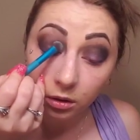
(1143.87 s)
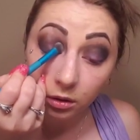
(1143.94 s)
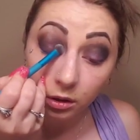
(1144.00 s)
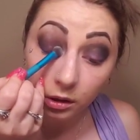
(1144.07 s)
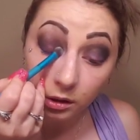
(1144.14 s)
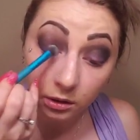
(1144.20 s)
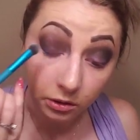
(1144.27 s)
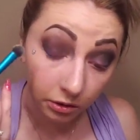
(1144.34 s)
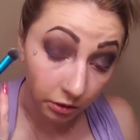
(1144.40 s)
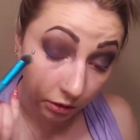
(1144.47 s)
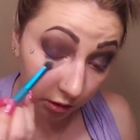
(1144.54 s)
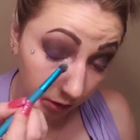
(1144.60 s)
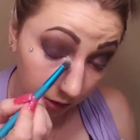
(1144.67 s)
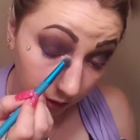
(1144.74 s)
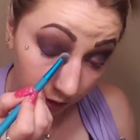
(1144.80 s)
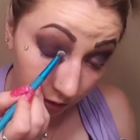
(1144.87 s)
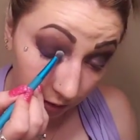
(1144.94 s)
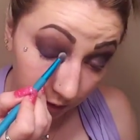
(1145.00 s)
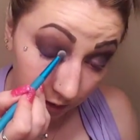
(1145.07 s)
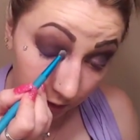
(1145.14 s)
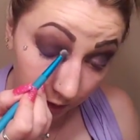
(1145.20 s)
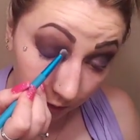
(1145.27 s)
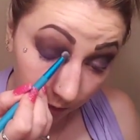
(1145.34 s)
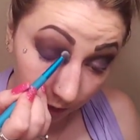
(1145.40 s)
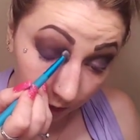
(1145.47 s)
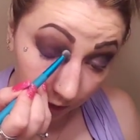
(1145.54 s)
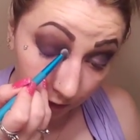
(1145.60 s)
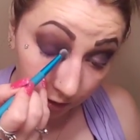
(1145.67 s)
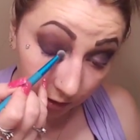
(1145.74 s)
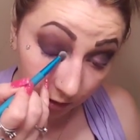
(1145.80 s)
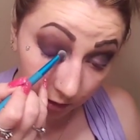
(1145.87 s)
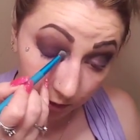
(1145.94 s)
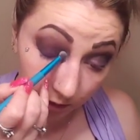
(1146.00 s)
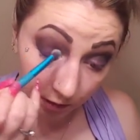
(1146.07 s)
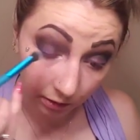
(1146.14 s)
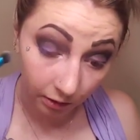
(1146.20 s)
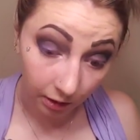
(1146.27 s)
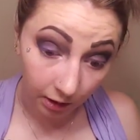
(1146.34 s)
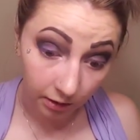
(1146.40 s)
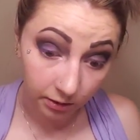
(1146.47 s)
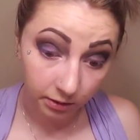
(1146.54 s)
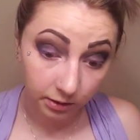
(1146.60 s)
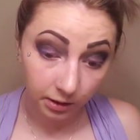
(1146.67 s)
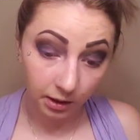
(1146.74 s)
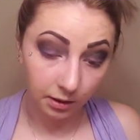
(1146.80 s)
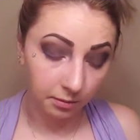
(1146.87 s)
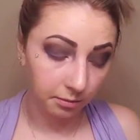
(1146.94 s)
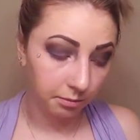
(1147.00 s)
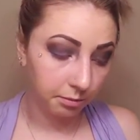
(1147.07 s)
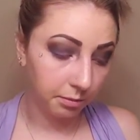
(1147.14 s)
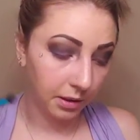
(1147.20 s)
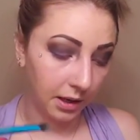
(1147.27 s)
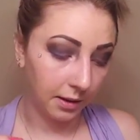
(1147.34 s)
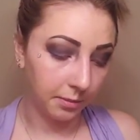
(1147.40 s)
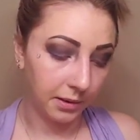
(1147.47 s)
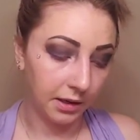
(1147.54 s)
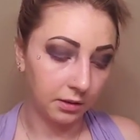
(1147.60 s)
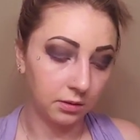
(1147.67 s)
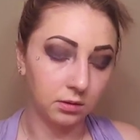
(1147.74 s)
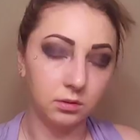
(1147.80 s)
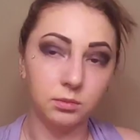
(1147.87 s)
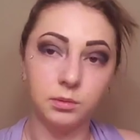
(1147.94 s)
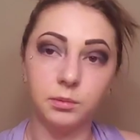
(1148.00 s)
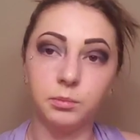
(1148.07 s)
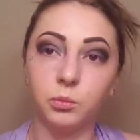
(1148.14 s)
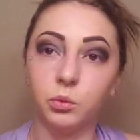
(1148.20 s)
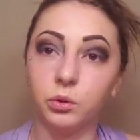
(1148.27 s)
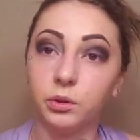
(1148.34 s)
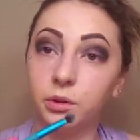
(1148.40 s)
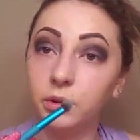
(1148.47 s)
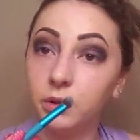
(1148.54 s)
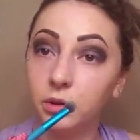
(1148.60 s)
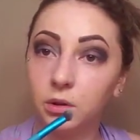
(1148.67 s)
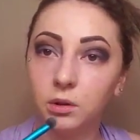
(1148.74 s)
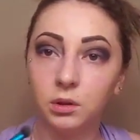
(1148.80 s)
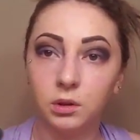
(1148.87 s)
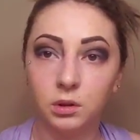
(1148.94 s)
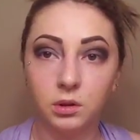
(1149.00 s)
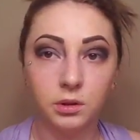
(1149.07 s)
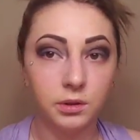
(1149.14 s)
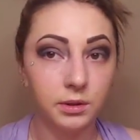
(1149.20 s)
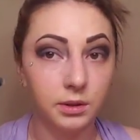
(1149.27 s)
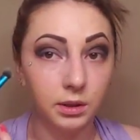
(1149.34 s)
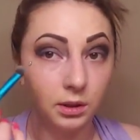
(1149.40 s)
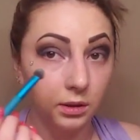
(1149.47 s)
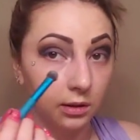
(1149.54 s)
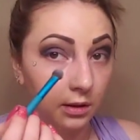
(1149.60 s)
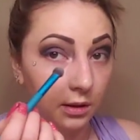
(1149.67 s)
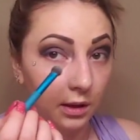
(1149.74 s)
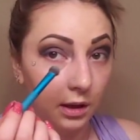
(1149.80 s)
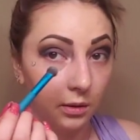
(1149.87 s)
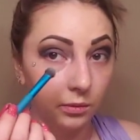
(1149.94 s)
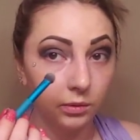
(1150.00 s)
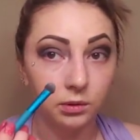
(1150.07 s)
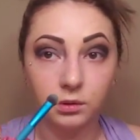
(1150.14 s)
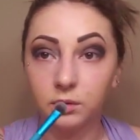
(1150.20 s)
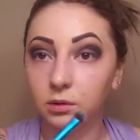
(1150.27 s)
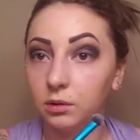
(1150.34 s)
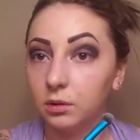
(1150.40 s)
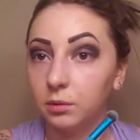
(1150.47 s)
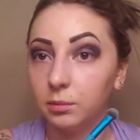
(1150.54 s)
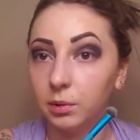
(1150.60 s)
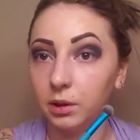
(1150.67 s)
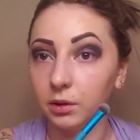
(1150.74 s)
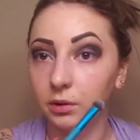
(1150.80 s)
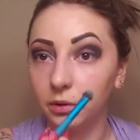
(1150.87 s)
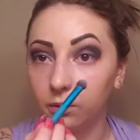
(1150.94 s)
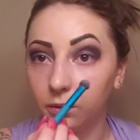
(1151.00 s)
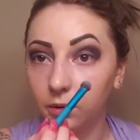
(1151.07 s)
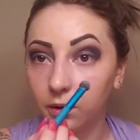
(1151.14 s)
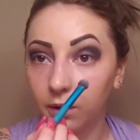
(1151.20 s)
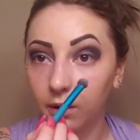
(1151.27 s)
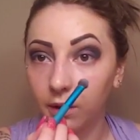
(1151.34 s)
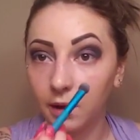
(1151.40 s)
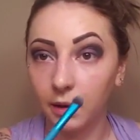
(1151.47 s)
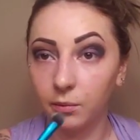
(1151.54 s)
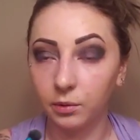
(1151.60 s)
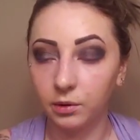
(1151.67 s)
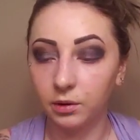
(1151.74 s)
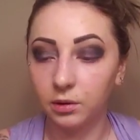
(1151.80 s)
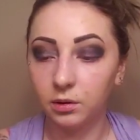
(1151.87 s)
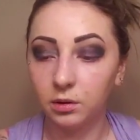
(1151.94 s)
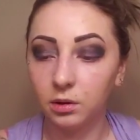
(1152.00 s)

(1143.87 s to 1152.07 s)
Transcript: And it's just good to do this anyway. So your eyes just kind of pop out a little bit more. See, that one compared to that one.